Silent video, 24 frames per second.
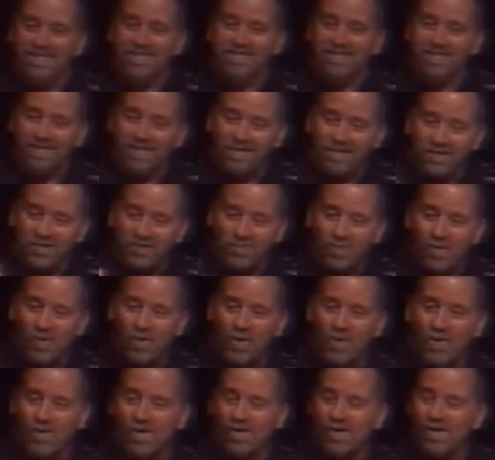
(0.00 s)
into this
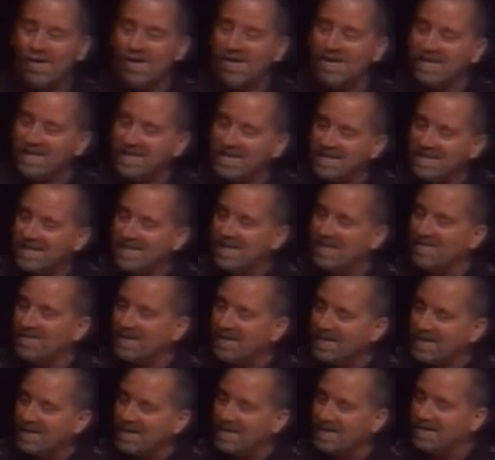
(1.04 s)
water to get
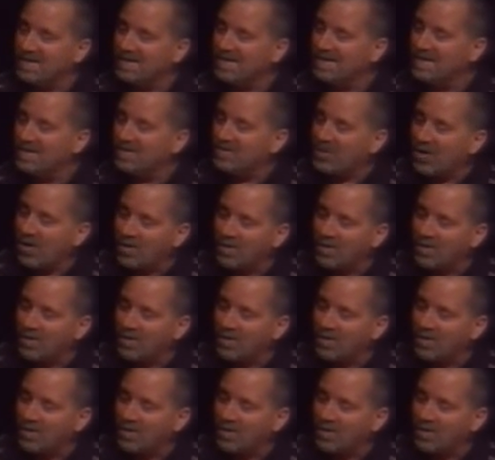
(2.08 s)
their healing it